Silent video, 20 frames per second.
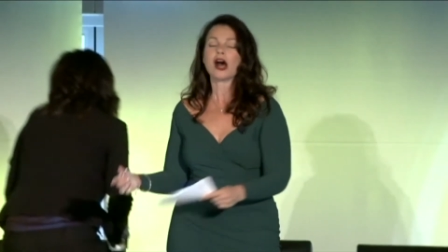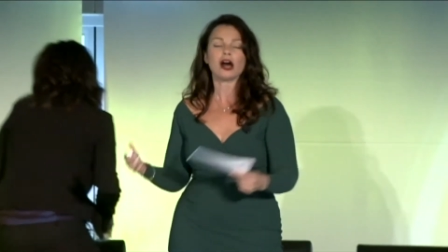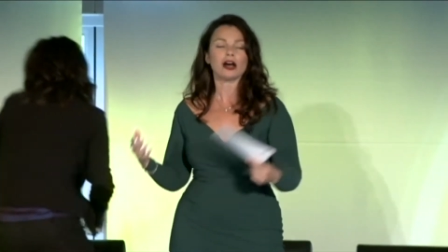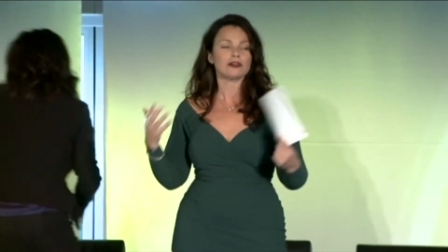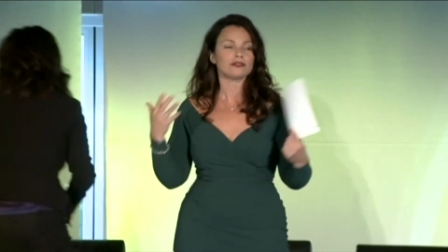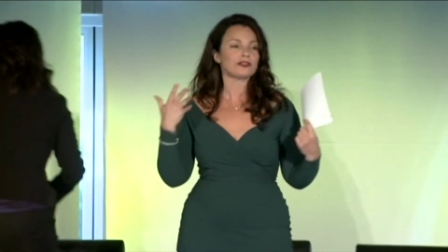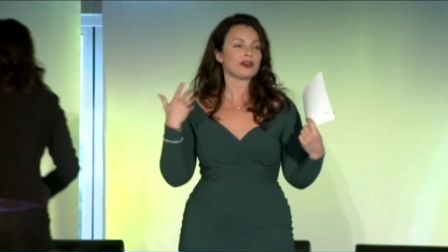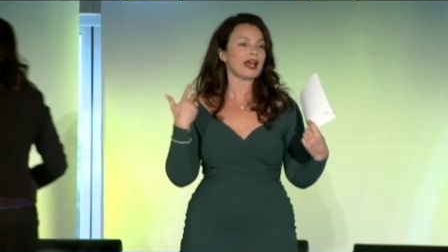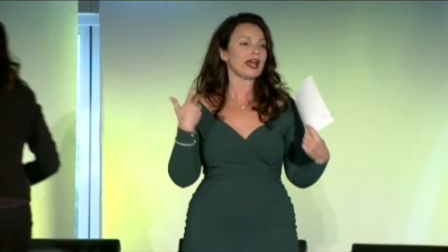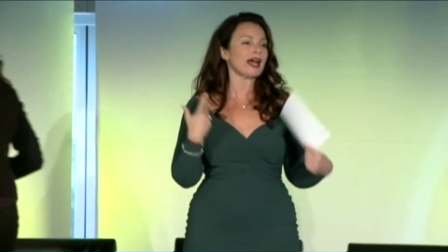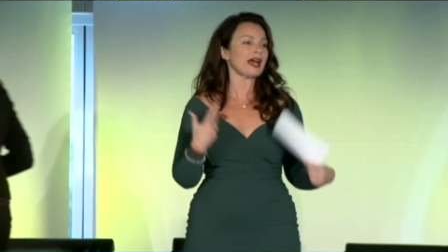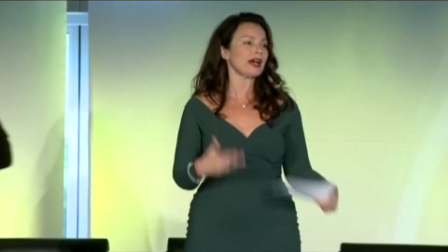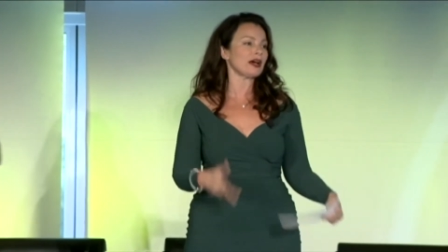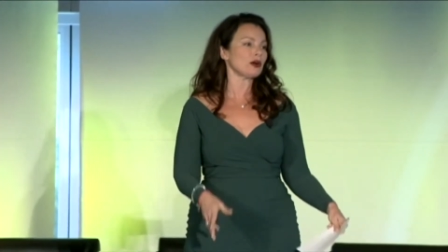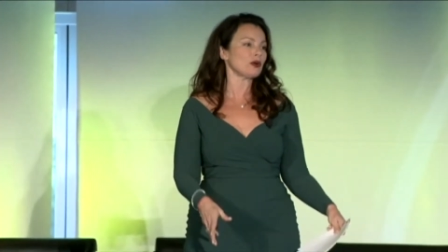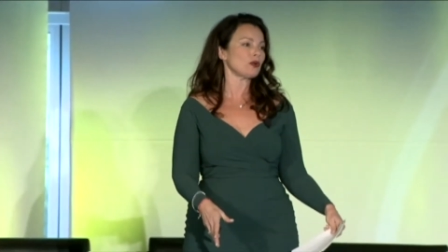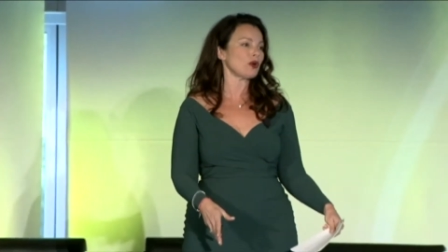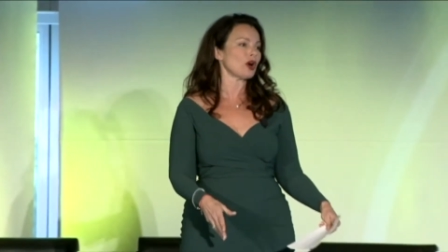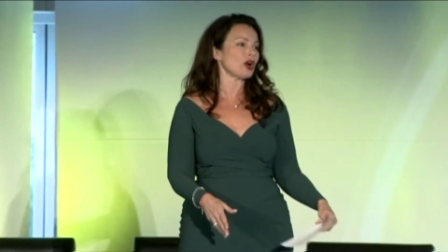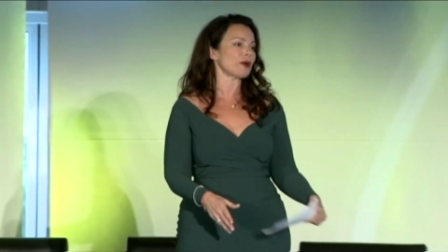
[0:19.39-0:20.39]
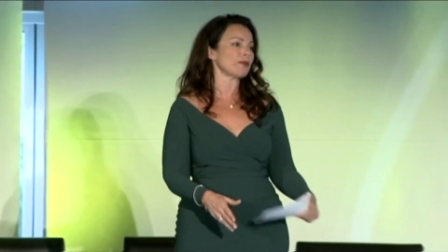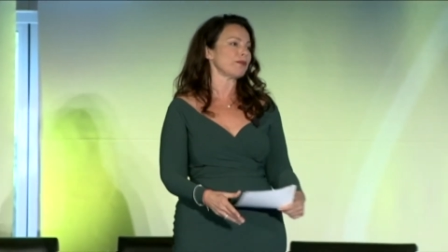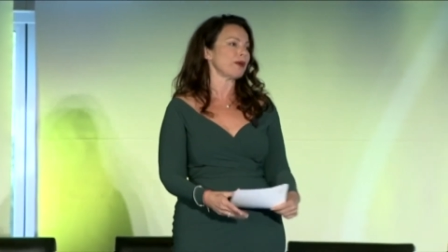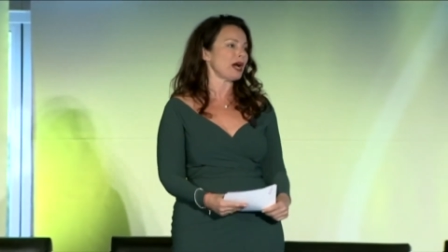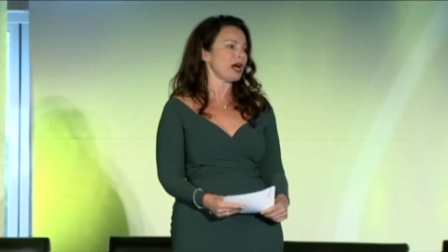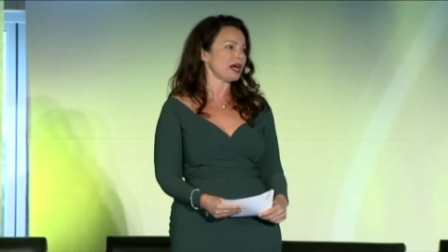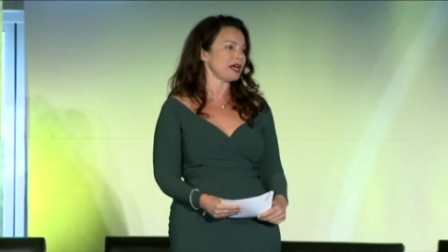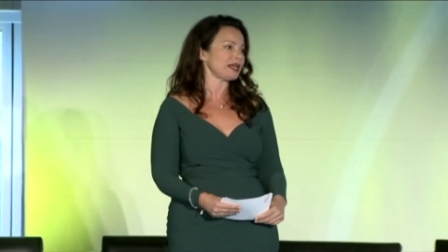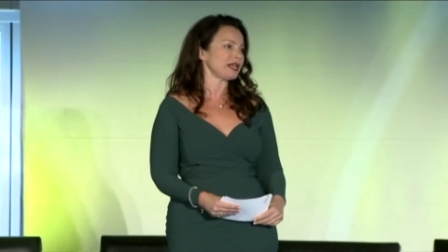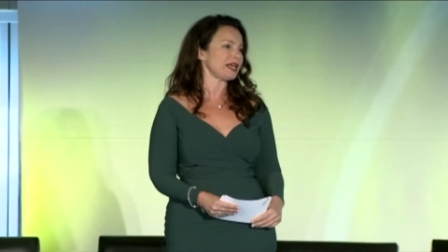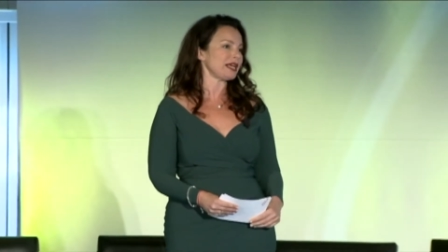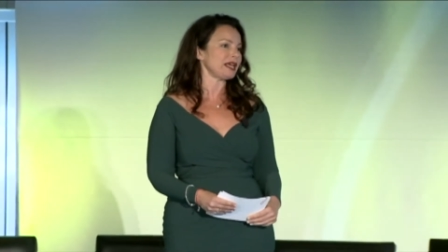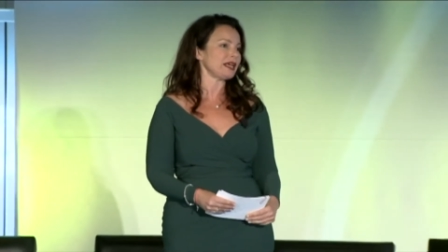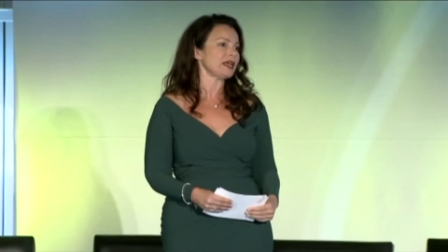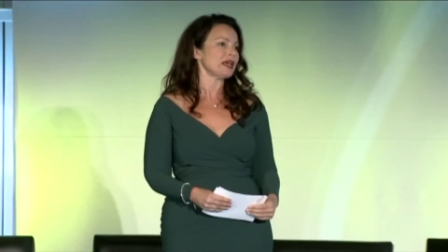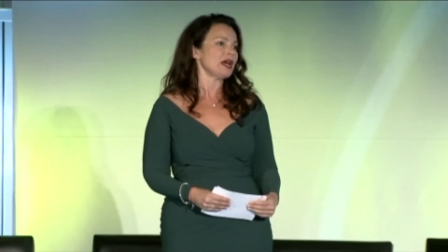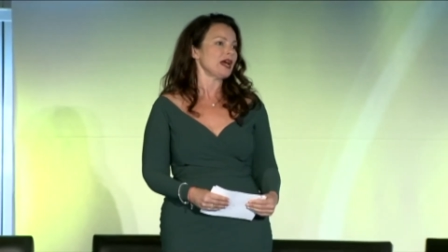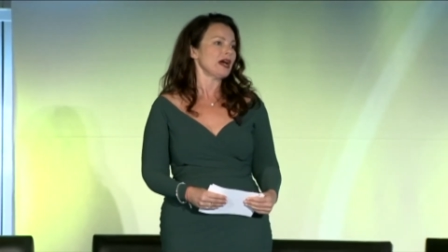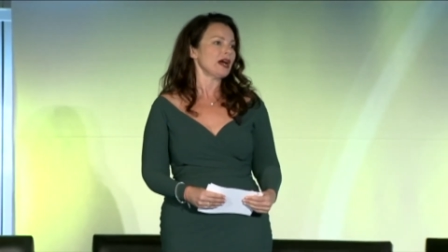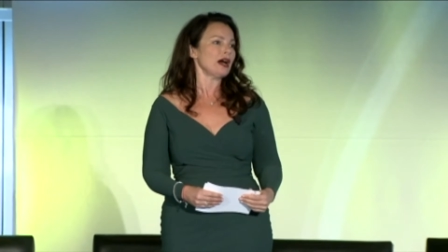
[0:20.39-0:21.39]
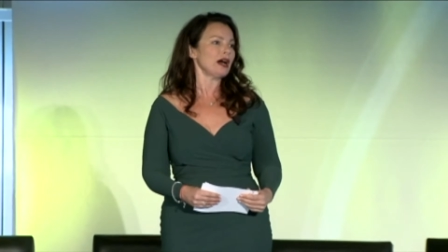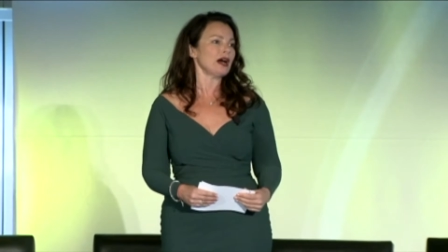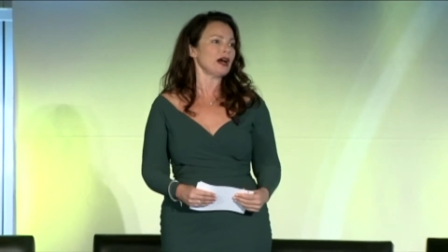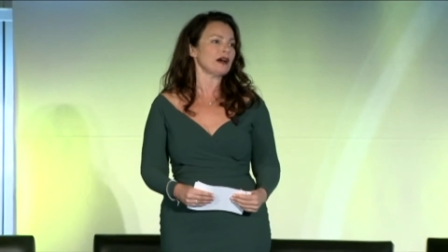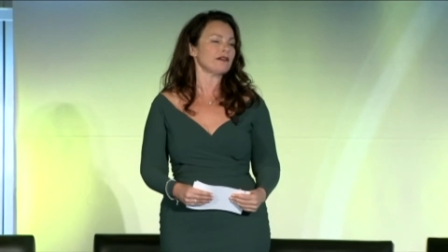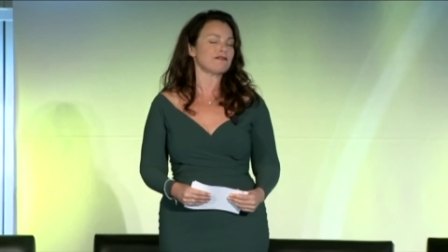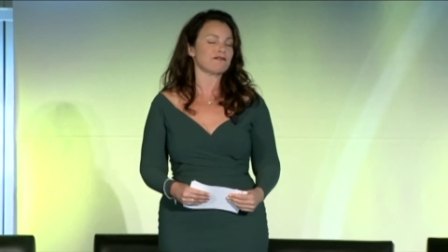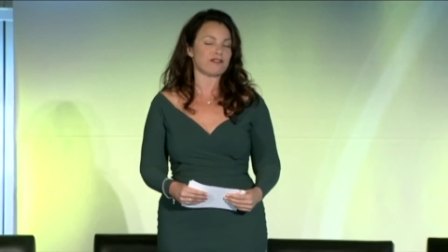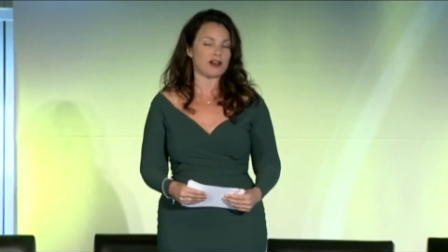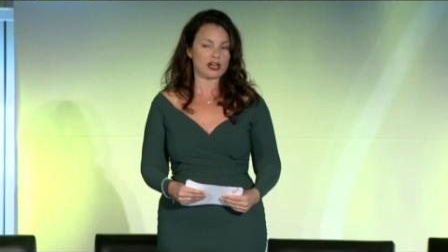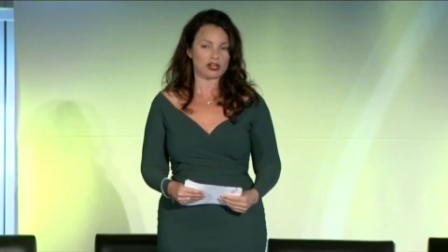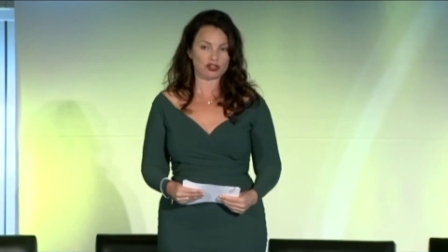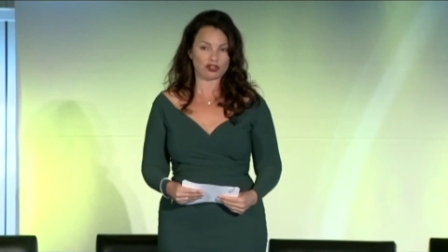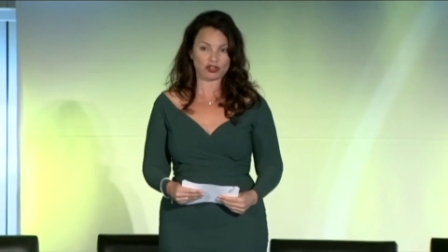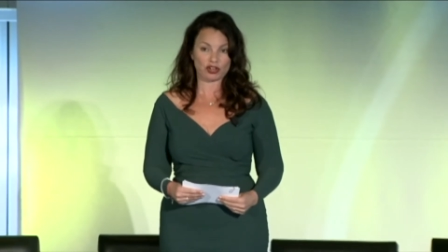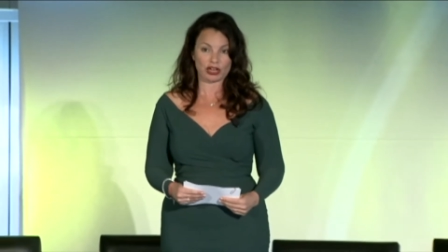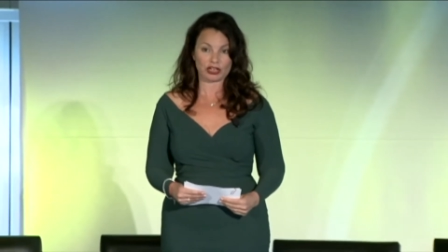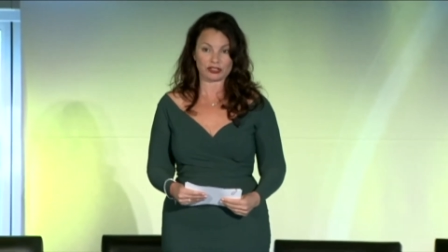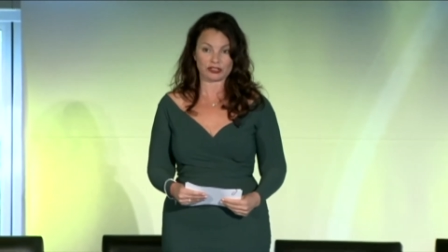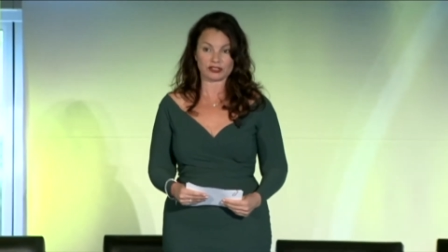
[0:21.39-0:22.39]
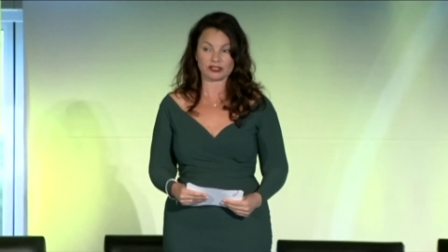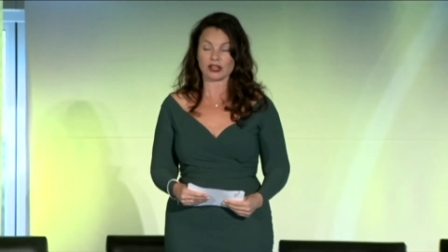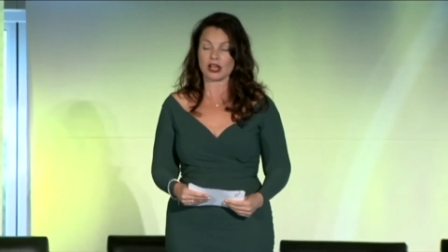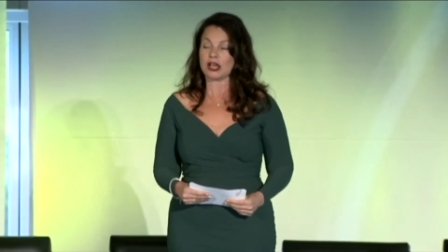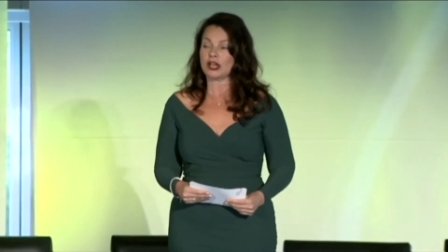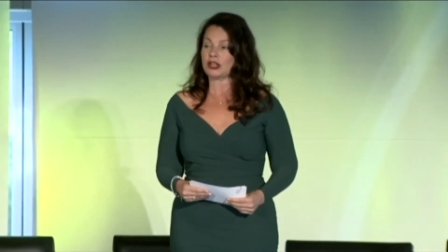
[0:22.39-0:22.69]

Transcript: of how our body functions.